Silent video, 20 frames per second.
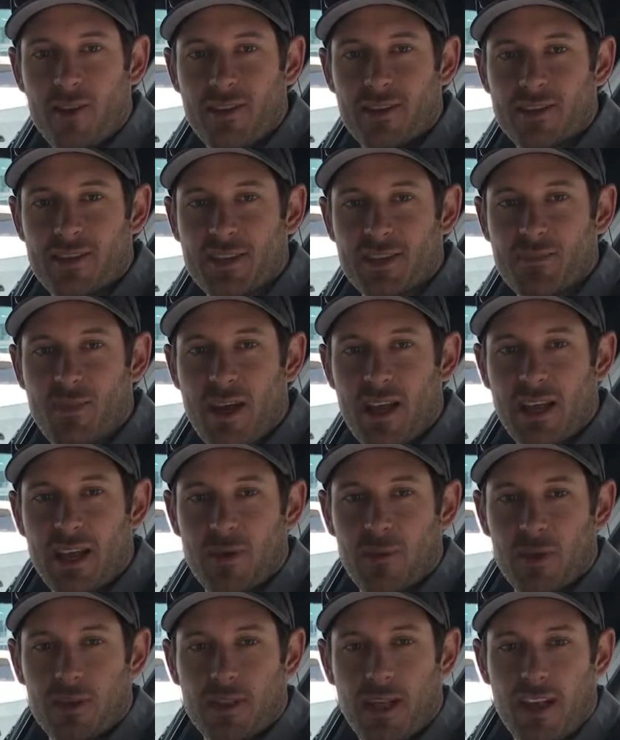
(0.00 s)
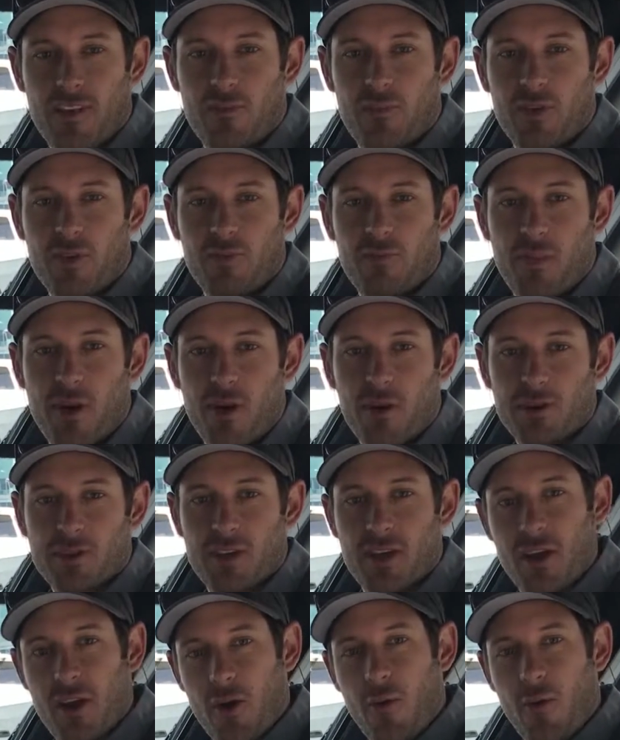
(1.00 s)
This is Micah with Lifeproof Boats.